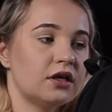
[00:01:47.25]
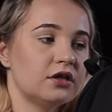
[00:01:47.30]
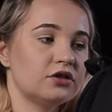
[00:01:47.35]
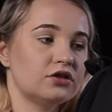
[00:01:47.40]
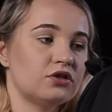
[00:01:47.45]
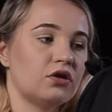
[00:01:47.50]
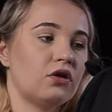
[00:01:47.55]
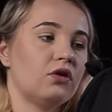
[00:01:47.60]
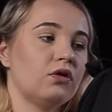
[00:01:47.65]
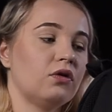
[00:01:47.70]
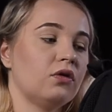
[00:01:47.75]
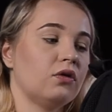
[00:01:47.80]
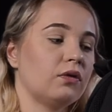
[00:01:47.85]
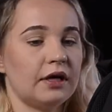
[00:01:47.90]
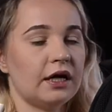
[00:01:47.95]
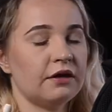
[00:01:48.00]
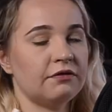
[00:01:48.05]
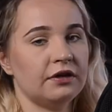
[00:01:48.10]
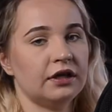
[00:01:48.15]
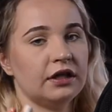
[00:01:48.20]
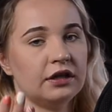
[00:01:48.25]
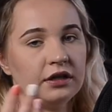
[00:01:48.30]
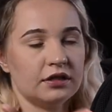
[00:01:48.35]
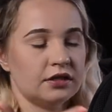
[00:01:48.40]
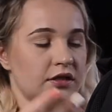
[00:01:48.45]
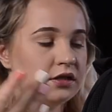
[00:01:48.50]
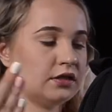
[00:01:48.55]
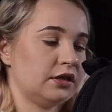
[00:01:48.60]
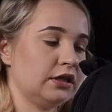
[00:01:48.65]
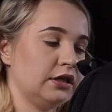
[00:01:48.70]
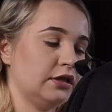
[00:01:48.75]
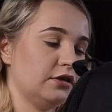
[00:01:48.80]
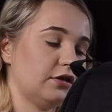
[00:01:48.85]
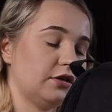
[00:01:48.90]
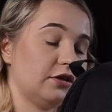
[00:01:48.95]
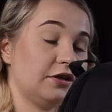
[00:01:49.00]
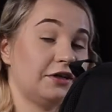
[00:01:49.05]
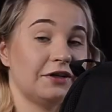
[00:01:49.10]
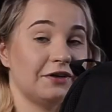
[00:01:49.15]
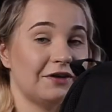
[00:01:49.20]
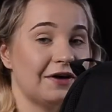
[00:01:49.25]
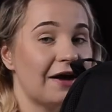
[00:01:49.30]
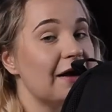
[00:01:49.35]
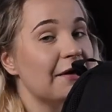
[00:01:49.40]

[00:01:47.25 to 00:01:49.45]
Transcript: so I think this is easier.